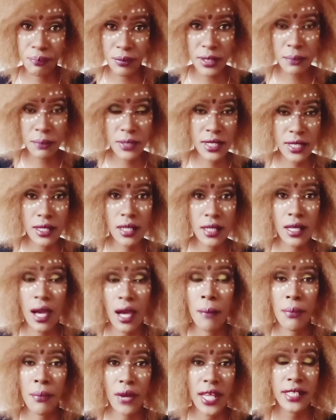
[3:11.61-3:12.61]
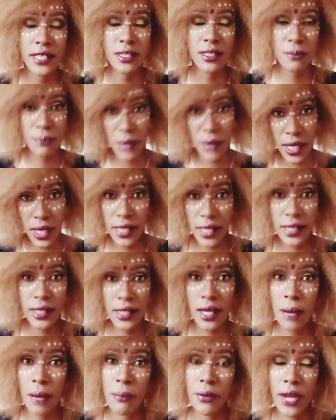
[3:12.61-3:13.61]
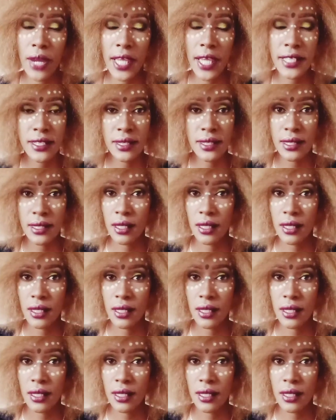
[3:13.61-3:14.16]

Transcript: lipstick, a bright pink, a bright